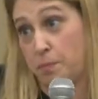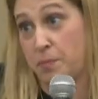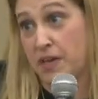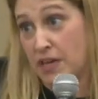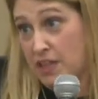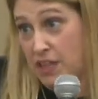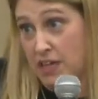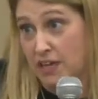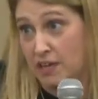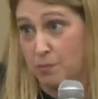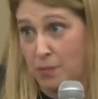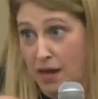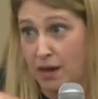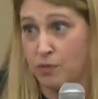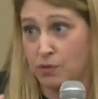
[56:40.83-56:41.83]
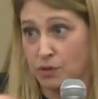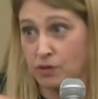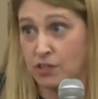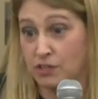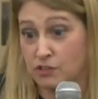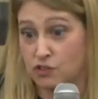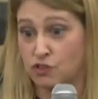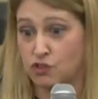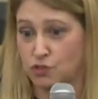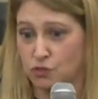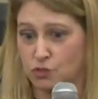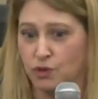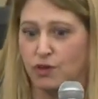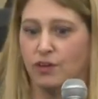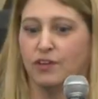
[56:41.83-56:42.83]
big thing in my world is
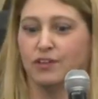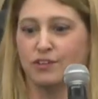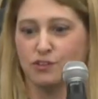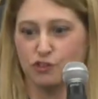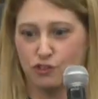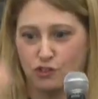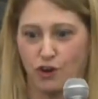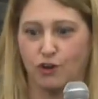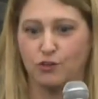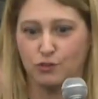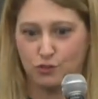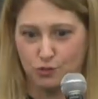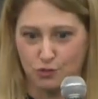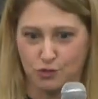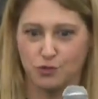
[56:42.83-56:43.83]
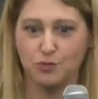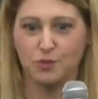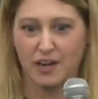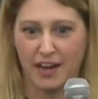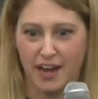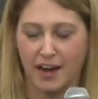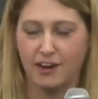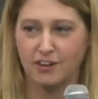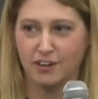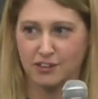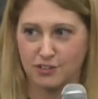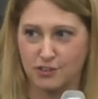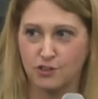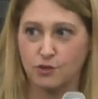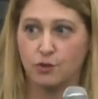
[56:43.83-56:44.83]
to start to do what I hired on
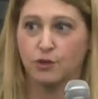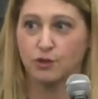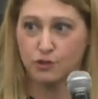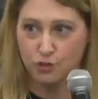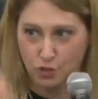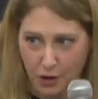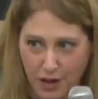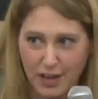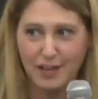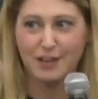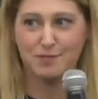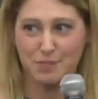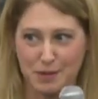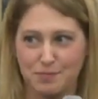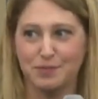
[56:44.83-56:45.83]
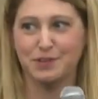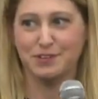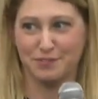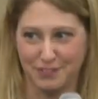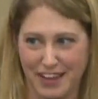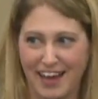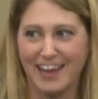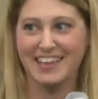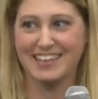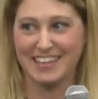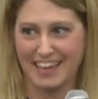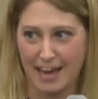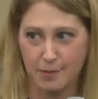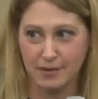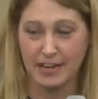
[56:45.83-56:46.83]
to do, train people to fly in the
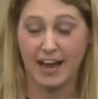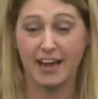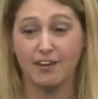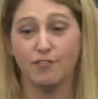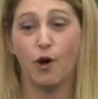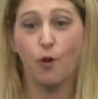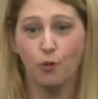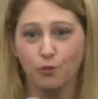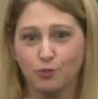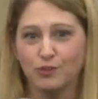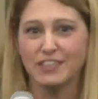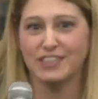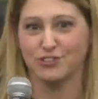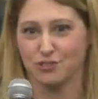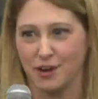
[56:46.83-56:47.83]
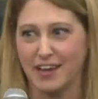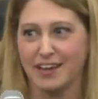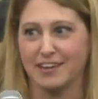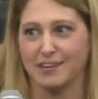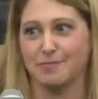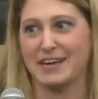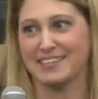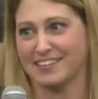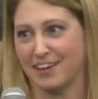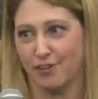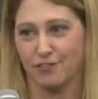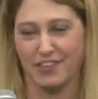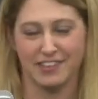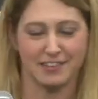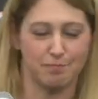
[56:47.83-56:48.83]
cabin. I have only trained
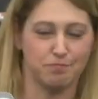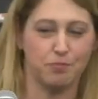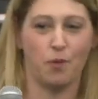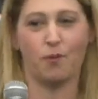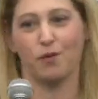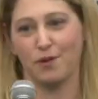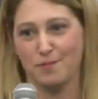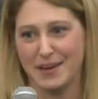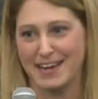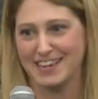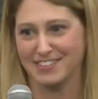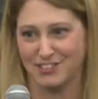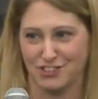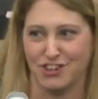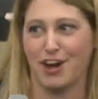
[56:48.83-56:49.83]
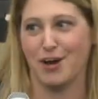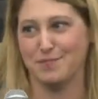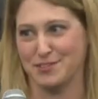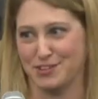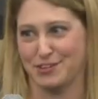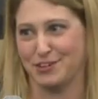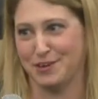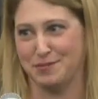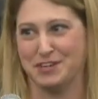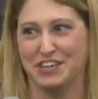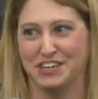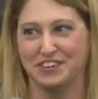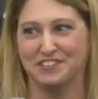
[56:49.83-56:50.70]
myself. That's a poor man's job description,